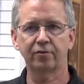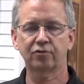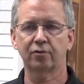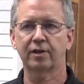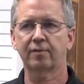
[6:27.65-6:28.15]

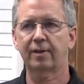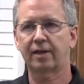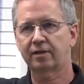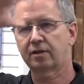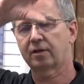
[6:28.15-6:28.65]
So like we got
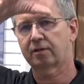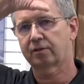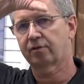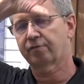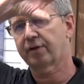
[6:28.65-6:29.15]

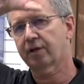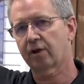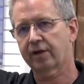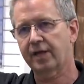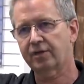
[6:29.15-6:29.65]
your funny
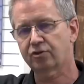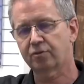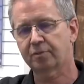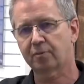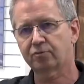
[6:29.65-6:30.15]
car cage
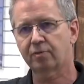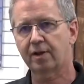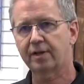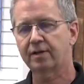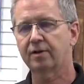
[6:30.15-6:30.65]
tube comes
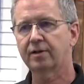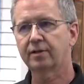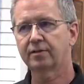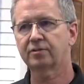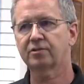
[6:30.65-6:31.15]
around
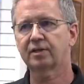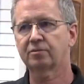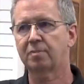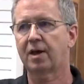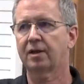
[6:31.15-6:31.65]
here. This
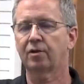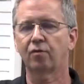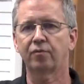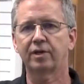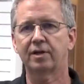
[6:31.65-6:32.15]
thing's mounted
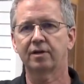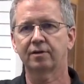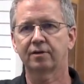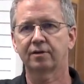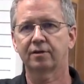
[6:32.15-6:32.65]
over here,